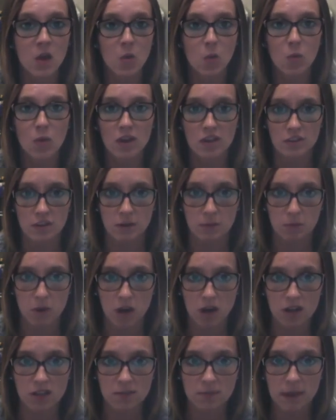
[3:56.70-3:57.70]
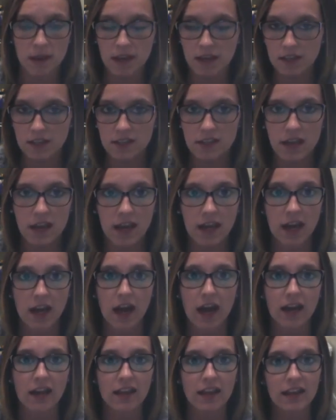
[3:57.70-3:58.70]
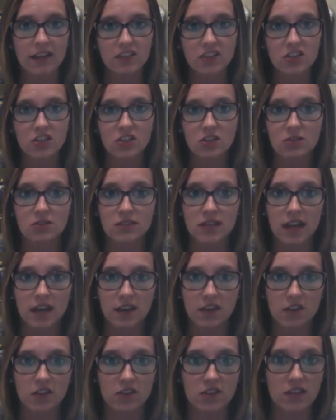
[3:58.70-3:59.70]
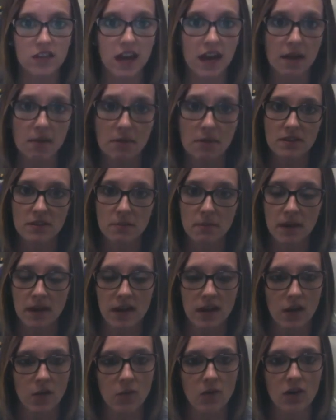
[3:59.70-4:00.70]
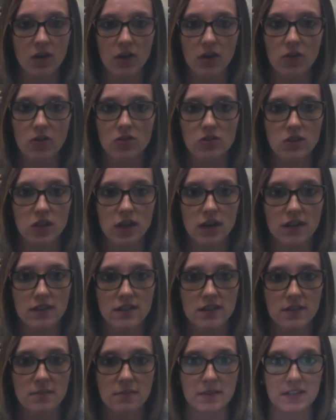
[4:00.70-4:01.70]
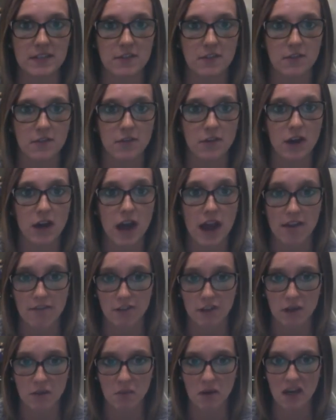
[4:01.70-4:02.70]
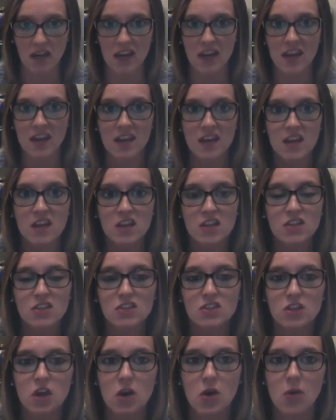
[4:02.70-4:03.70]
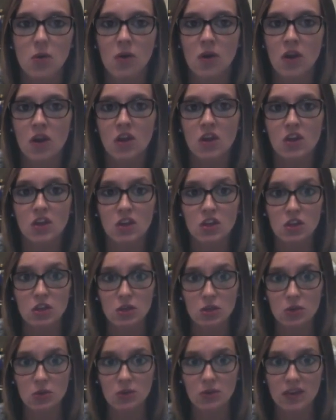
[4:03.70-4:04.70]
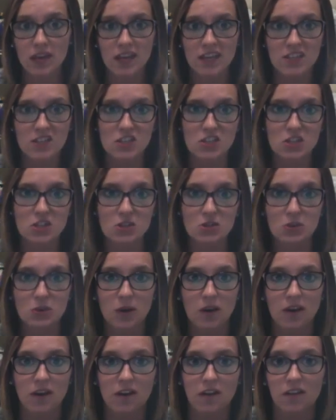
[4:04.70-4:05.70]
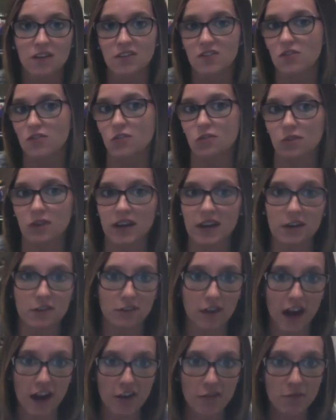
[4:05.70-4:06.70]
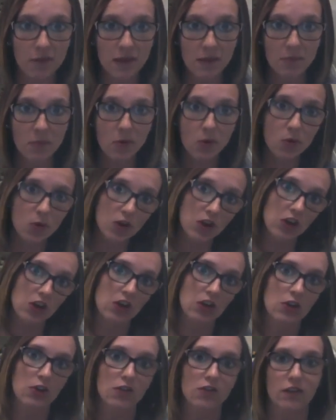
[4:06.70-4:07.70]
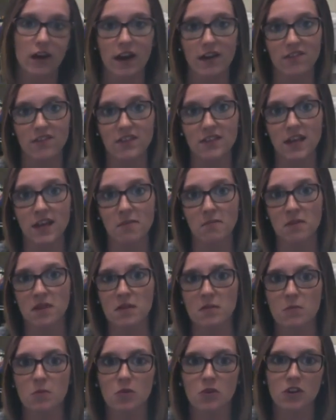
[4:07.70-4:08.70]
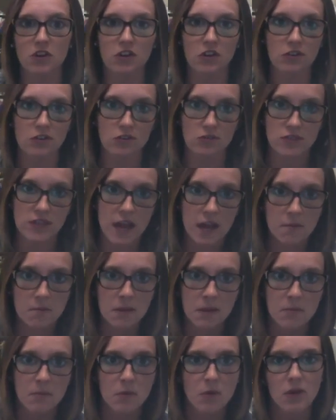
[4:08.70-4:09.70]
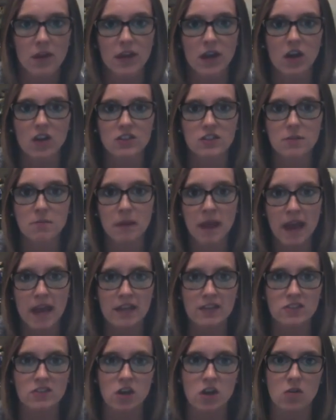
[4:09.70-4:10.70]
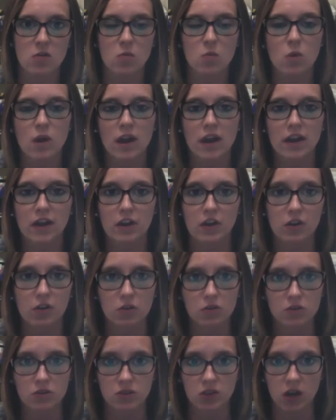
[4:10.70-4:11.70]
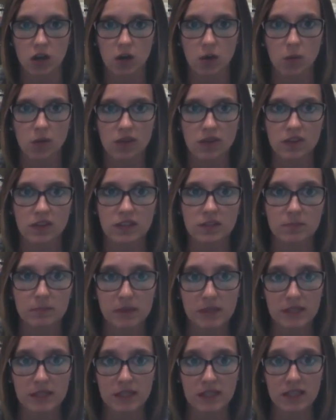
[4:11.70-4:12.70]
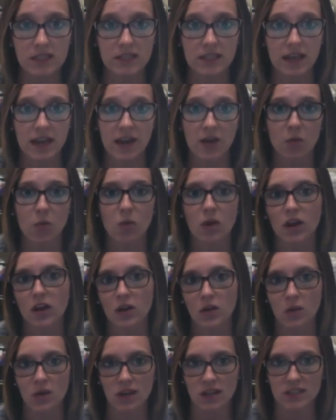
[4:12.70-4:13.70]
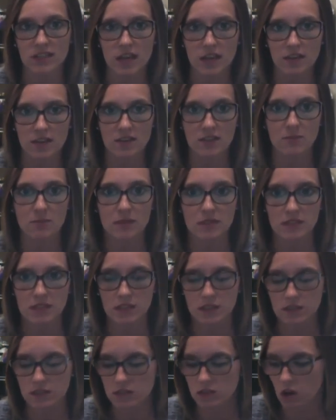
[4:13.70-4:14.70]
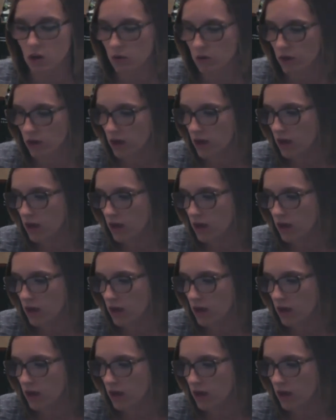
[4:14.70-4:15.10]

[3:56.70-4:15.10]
with your prospects, and I like to do 10 of those a day, depending on what your goals are, it's going to be different for everybody. So you can do 3 to 5 people, or you can do 5 to 10 people, or you can do 10 people. It all depends on where your goals are with this business and where you want to take this business. So